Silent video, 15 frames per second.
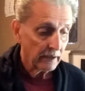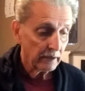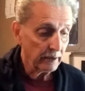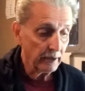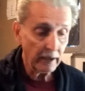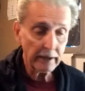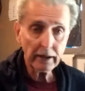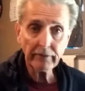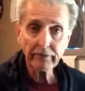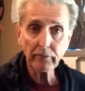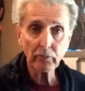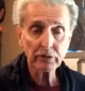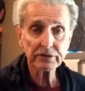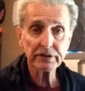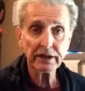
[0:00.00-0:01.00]
None of
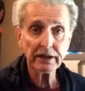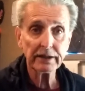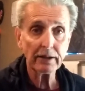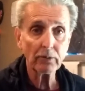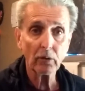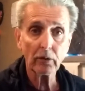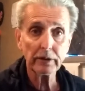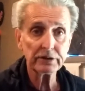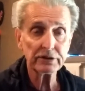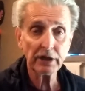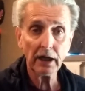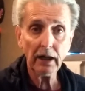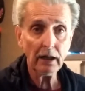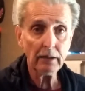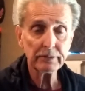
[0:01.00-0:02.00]
them were saying they wanted
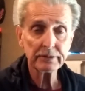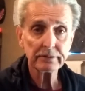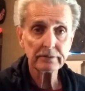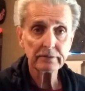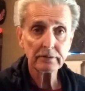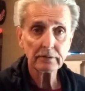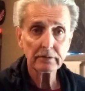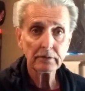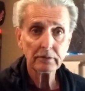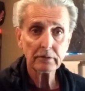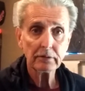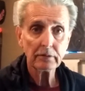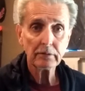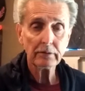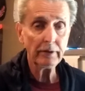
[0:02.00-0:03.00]
jobs.
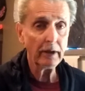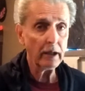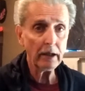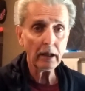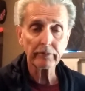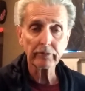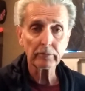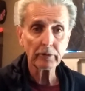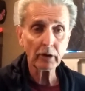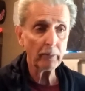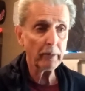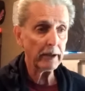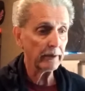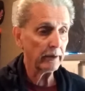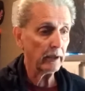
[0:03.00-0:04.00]
None of them.
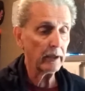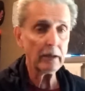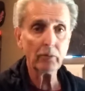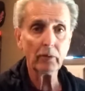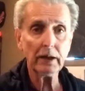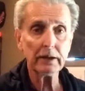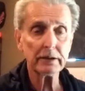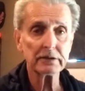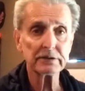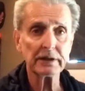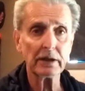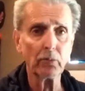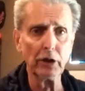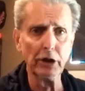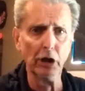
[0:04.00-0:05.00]
Nobody, none of them were out there
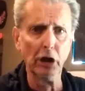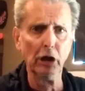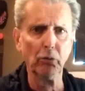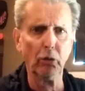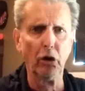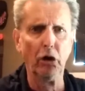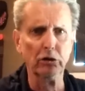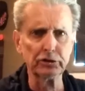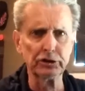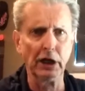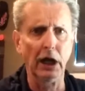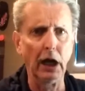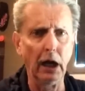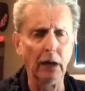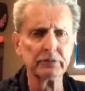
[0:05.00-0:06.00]
saying, we want
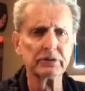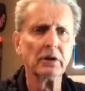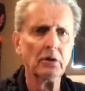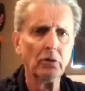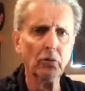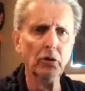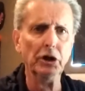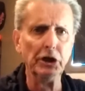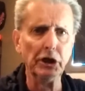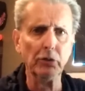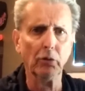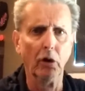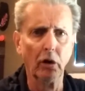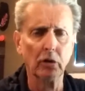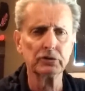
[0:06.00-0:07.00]
jobs. We
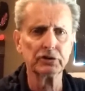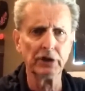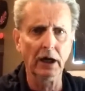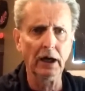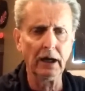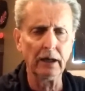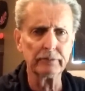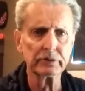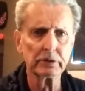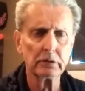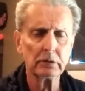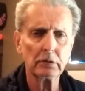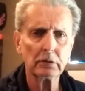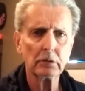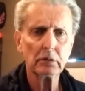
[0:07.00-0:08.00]
want jobs.
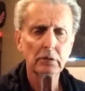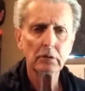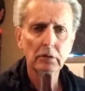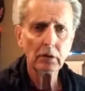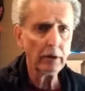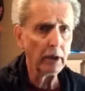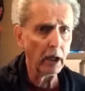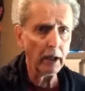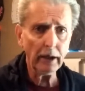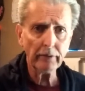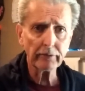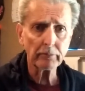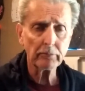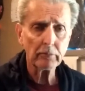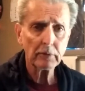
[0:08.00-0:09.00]
None
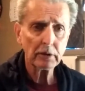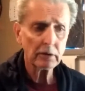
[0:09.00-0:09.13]
of them.